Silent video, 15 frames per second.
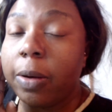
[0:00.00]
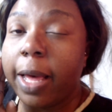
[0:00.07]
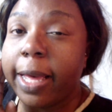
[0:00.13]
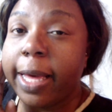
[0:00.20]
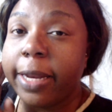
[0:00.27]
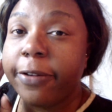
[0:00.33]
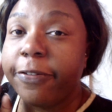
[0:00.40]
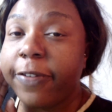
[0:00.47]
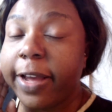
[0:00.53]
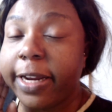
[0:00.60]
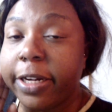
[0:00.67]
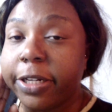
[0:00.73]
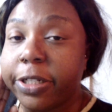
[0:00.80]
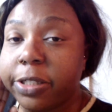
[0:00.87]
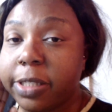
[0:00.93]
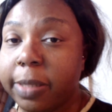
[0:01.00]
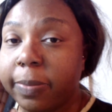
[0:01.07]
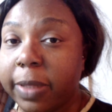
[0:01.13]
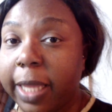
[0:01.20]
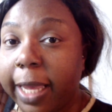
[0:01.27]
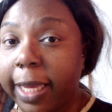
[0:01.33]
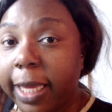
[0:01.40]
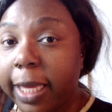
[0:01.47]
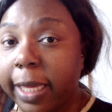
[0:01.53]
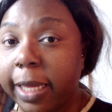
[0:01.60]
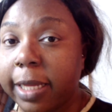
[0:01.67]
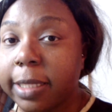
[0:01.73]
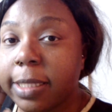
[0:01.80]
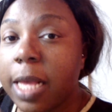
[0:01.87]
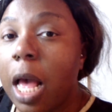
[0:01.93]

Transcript: I got to find her some leggings.